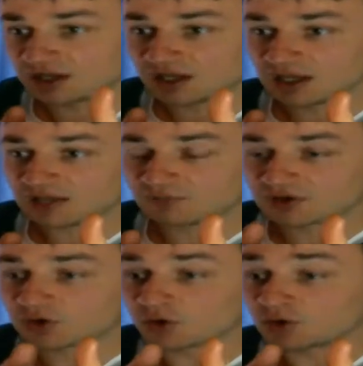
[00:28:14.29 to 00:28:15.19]
it
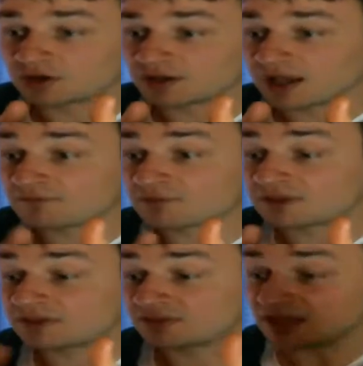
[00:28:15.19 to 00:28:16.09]
recorded
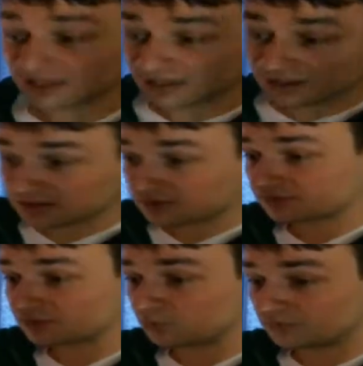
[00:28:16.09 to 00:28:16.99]
everything
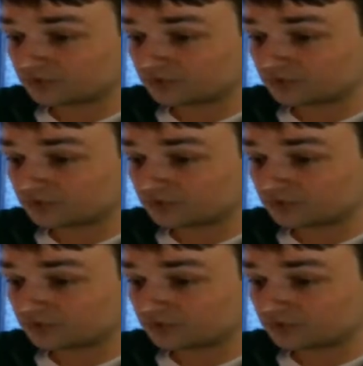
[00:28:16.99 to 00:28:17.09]
from